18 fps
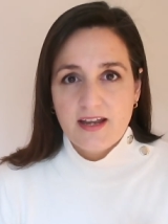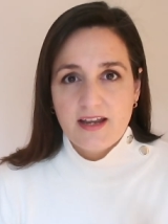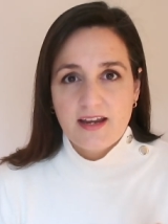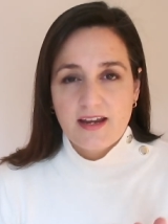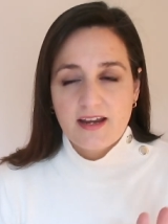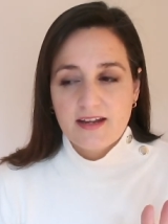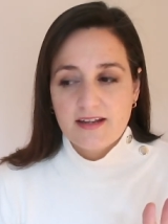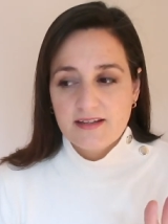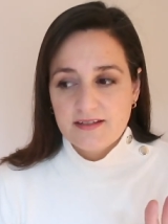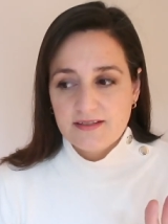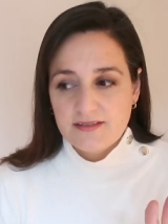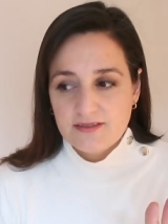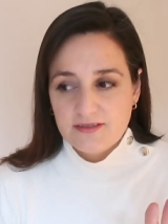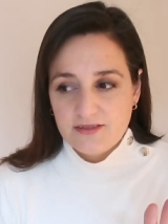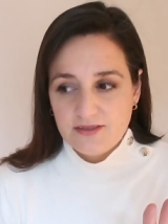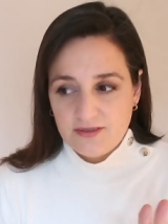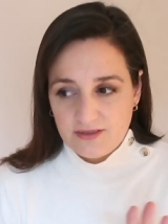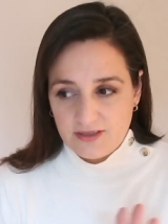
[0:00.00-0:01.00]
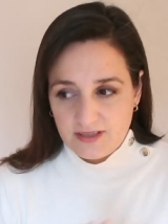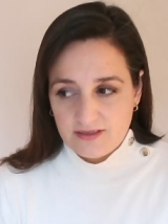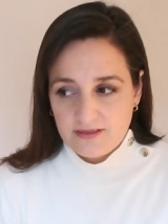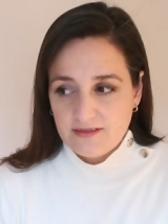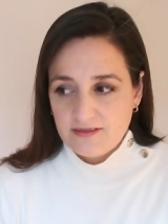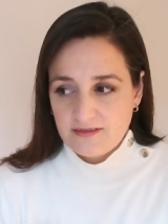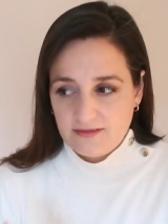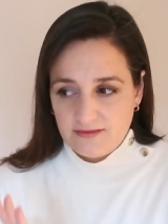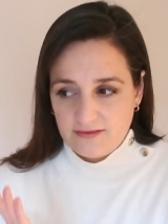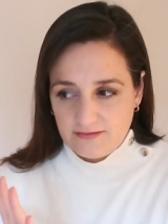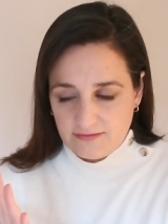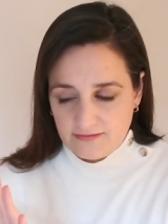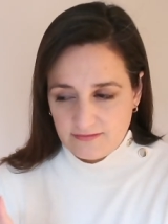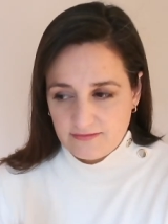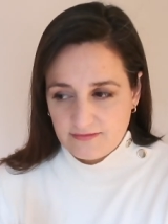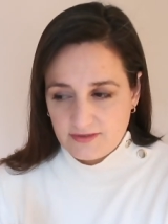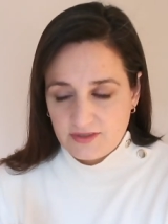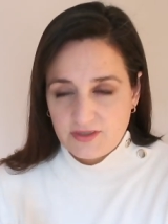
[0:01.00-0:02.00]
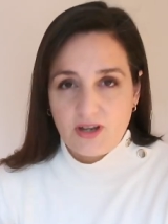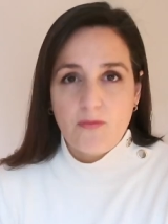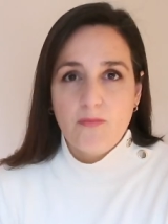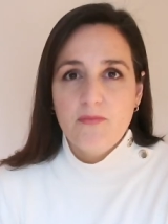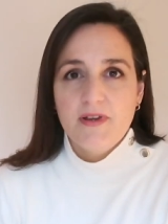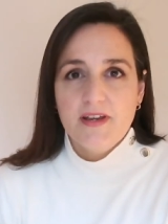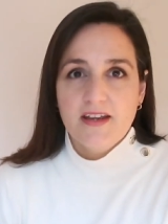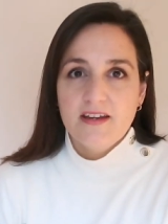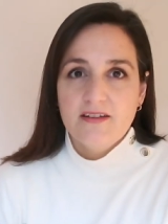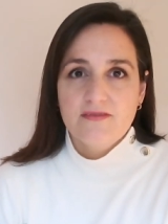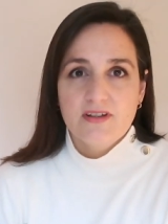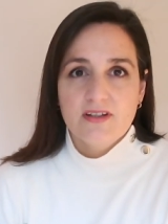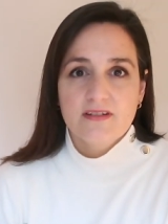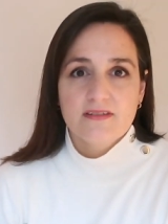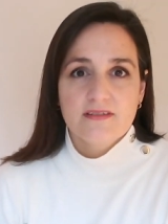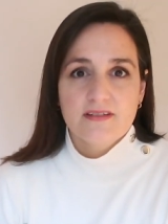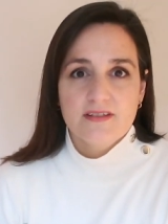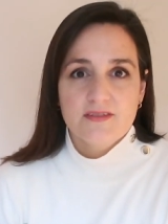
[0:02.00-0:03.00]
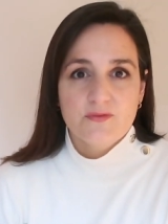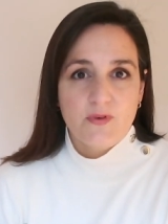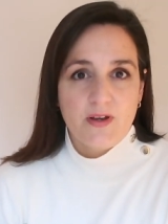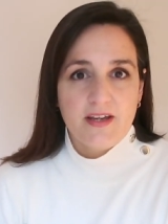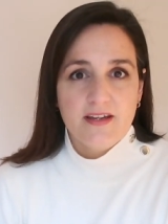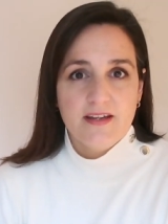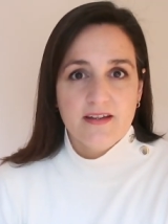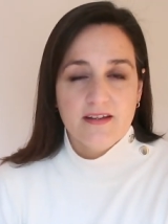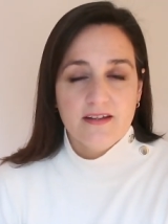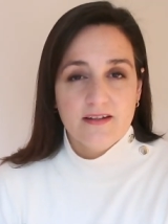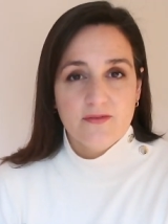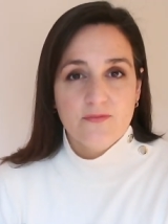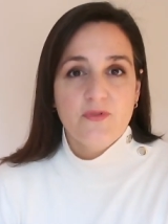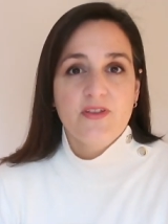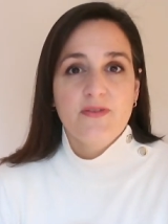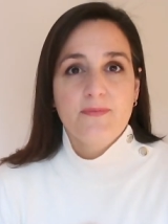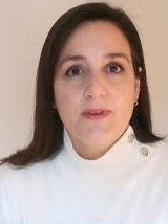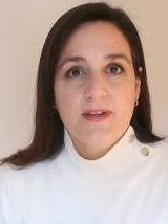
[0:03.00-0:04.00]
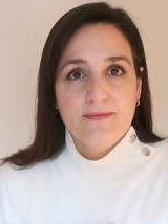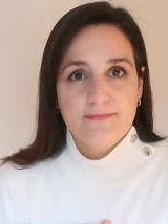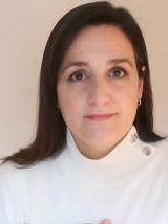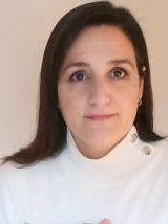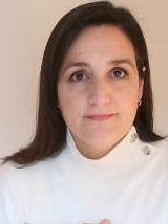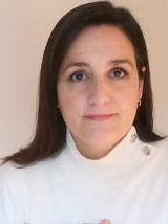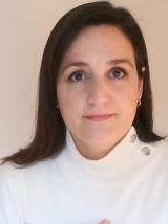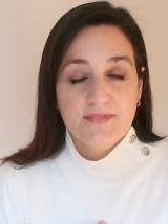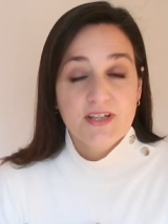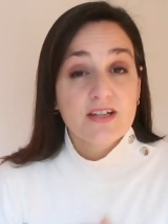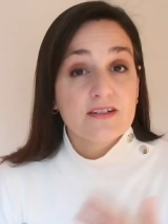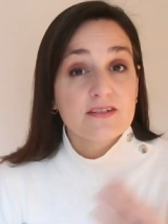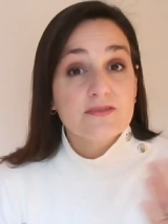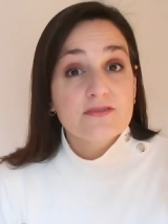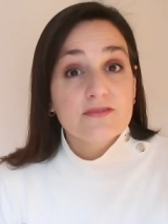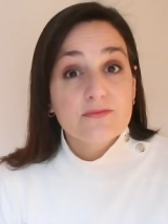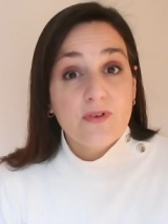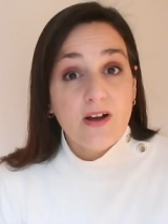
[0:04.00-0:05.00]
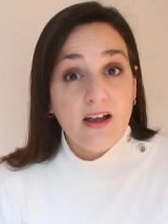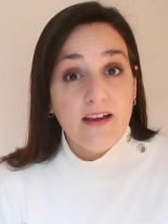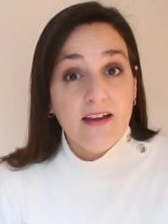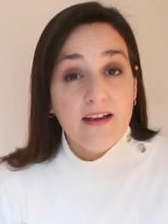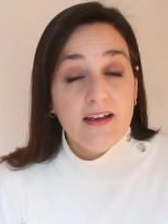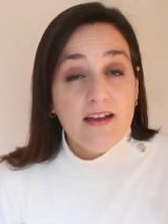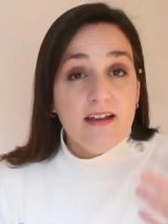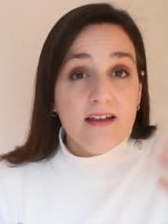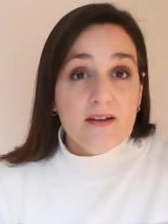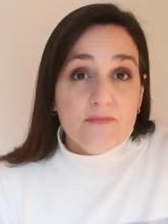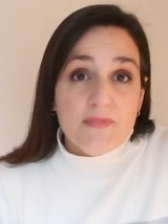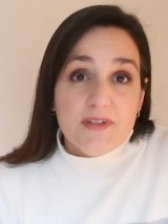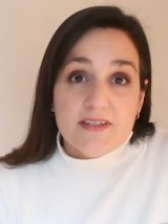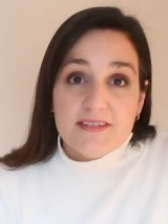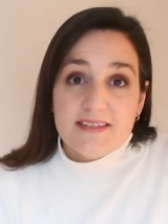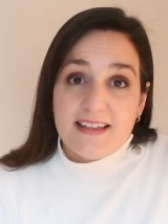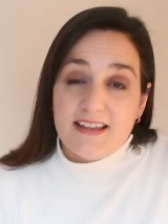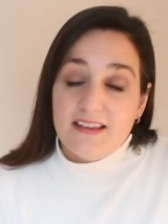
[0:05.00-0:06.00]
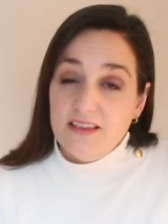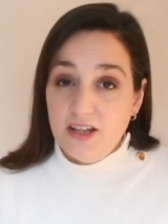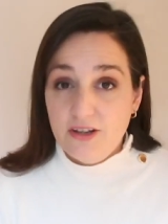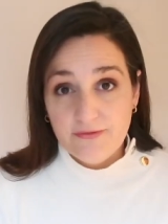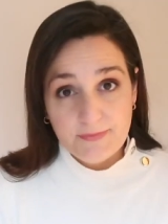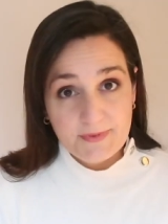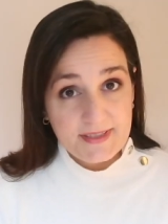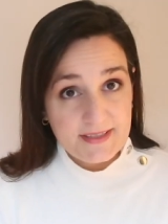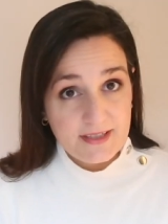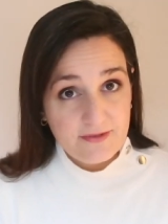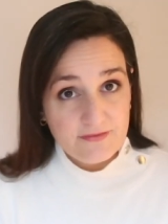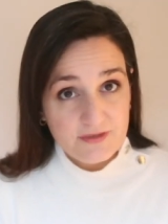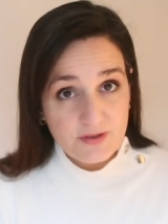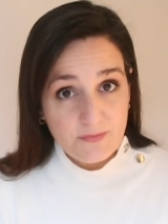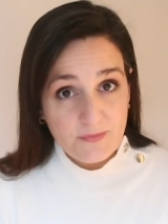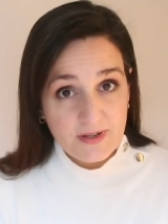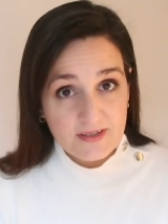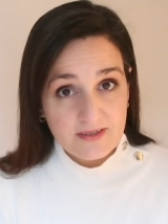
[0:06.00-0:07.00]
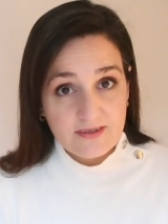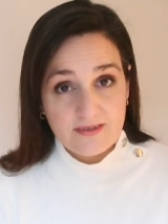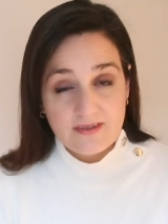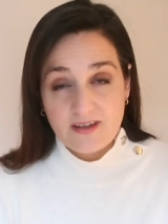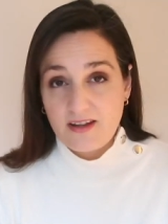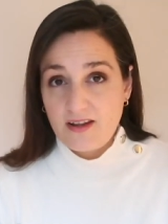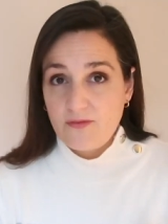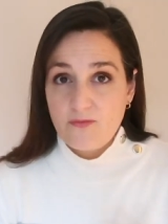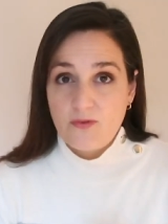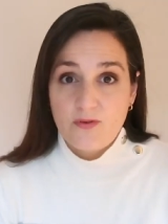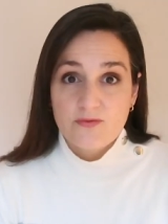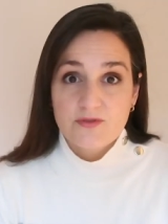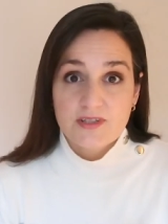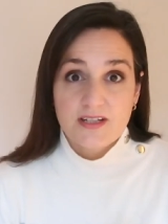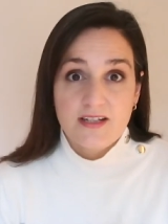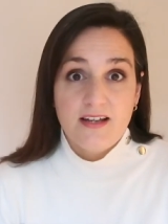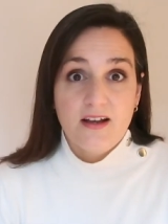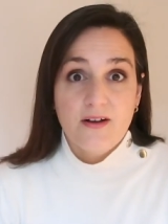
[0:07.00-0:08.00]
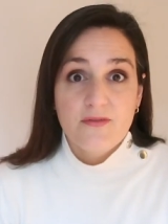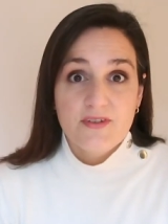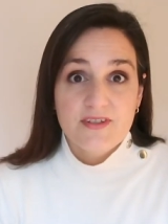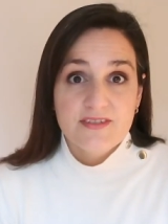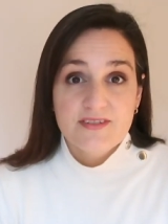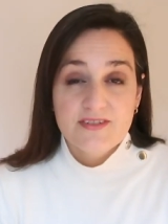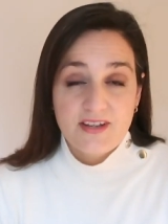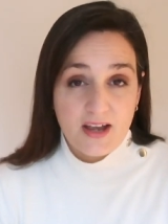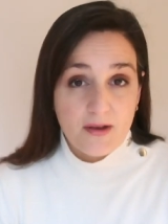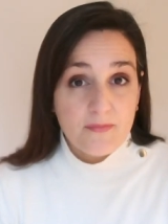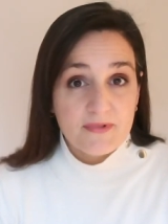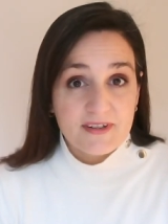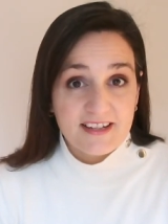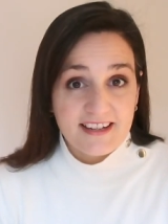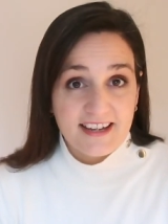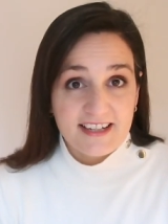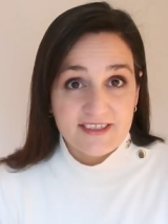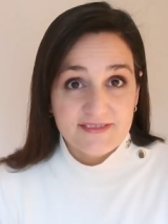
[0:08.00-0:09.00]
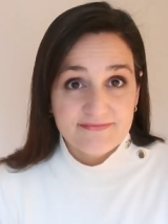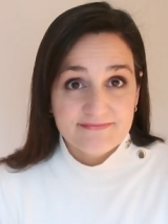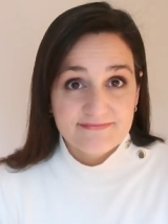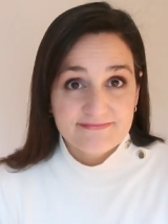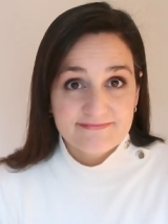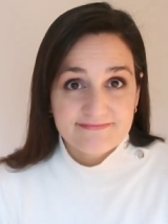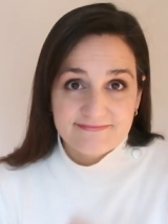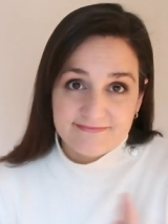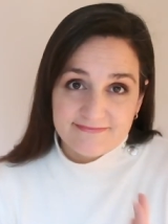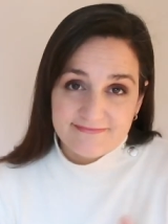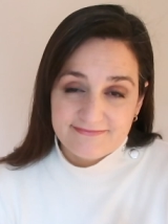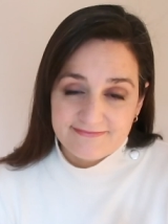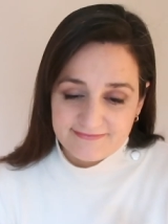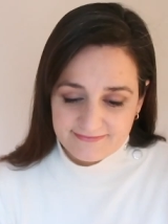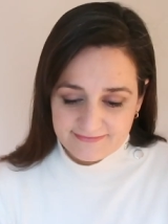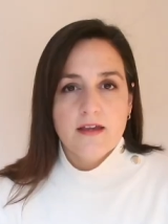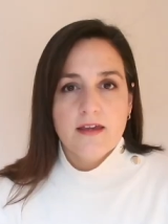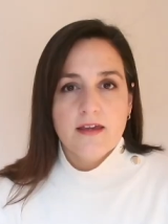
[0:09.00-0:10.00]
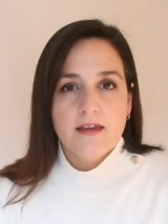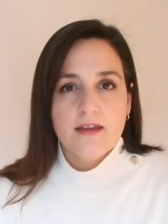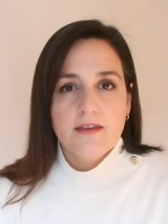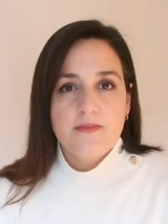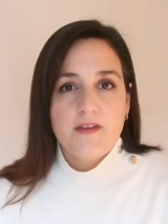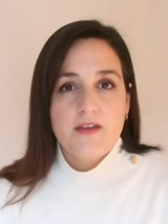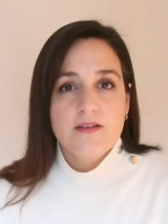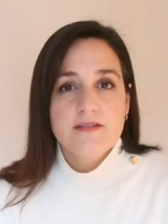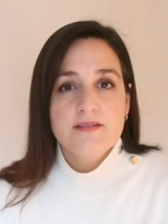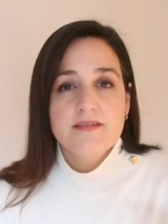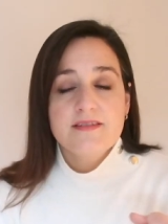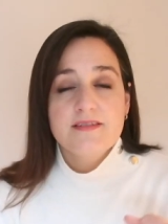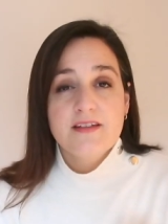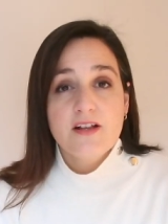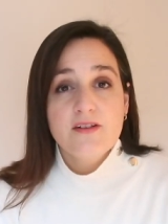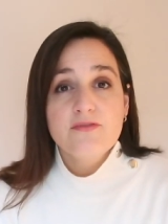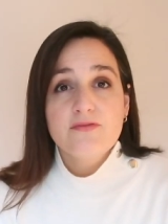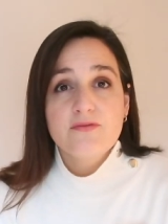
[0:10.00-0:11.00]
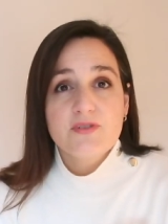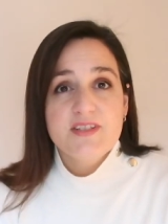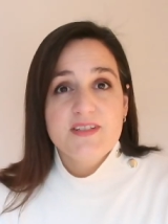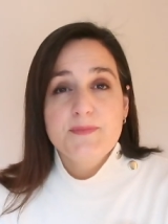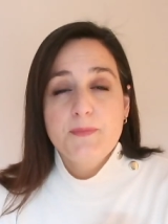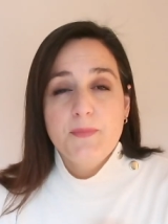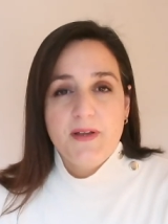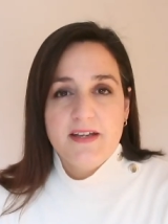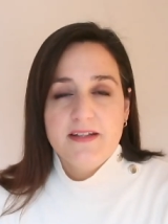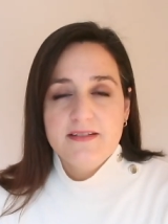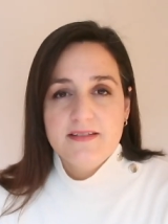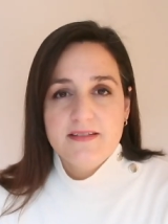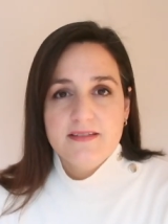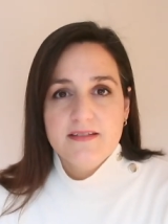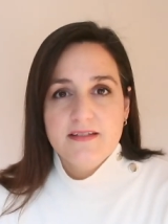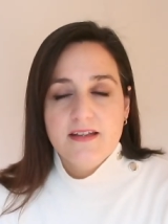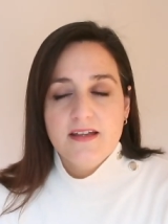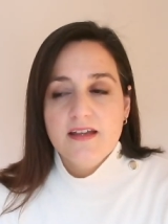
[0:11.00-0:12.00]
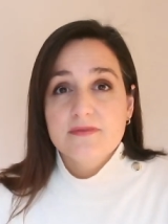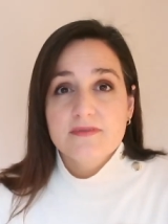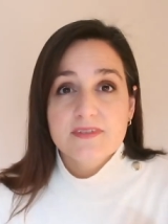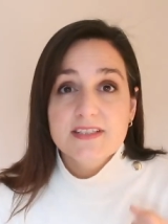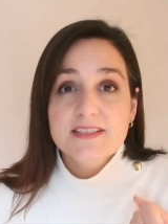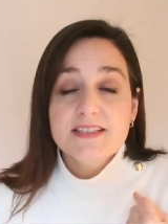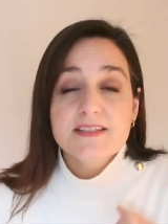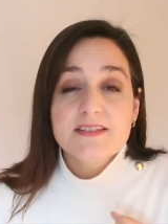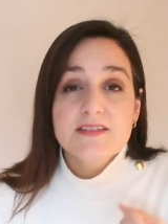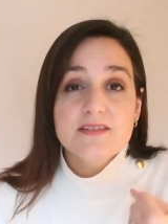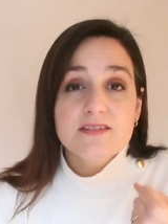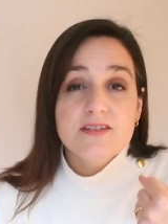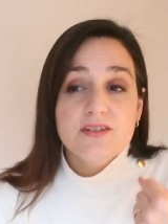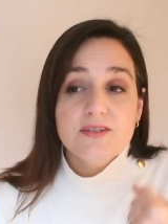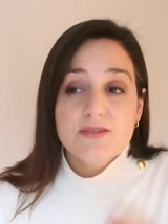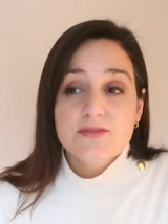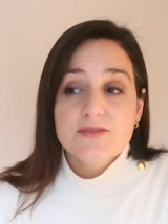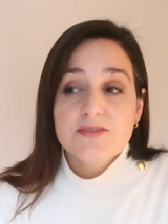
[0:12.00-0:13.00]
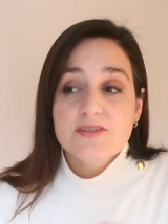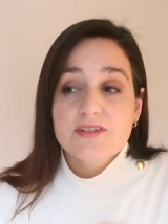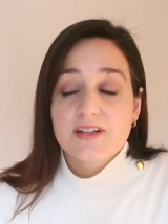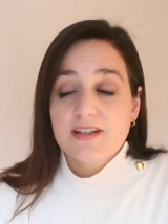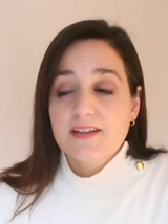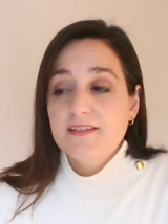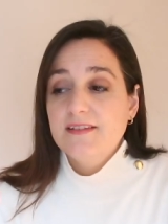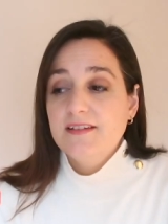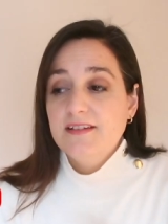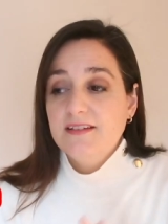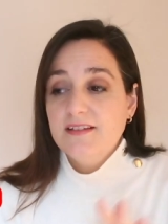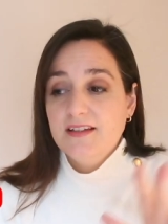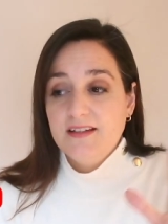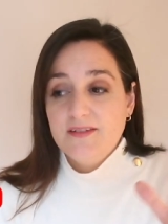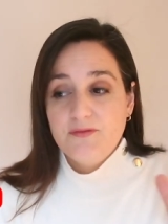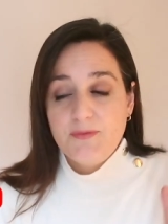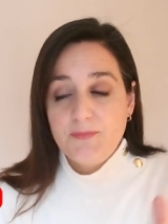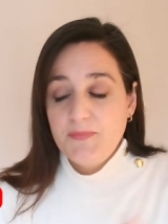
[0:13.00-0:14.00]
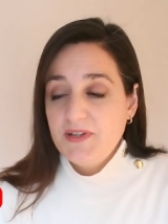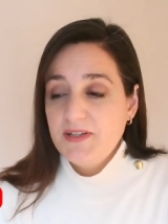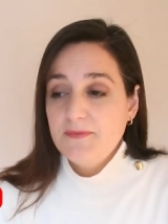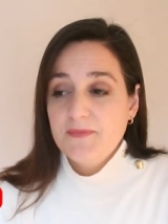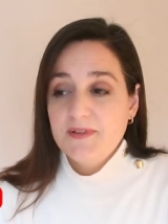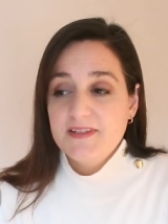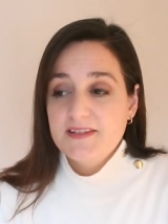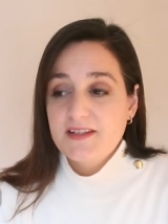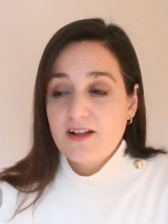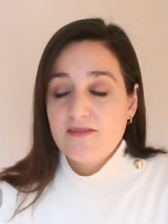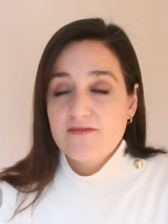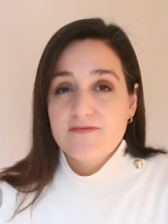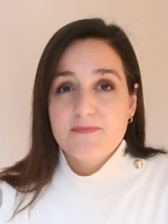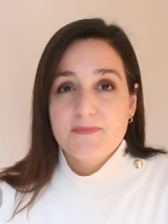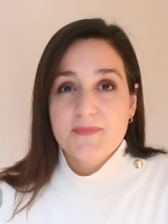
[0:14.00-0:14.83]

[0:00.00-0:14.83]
and you need to stop behaving this way with me. Because why? Because I love myself so much that I won't allow this to happen again. And then self-respect. This is huge, and I think I repeat myself,